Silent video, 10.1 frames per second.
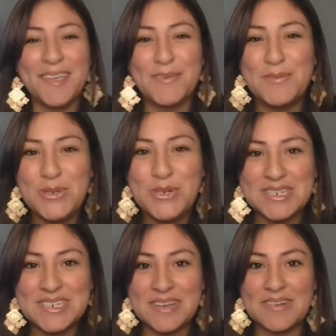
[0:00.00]
if you
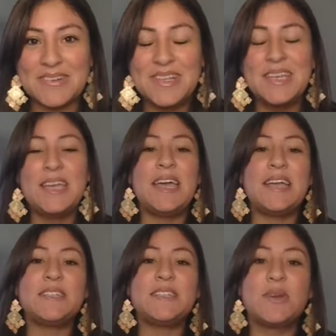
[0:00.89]
couldn't tell.
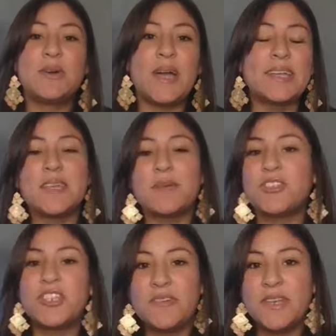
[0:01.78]
And so as I'm
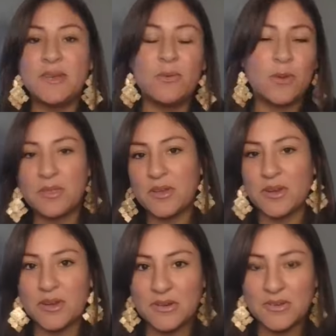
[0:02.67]
sharing with
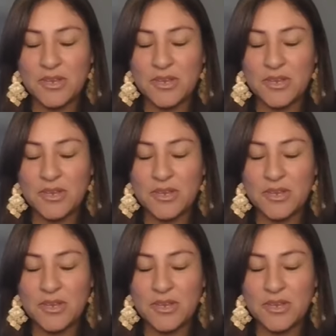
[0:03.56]
her,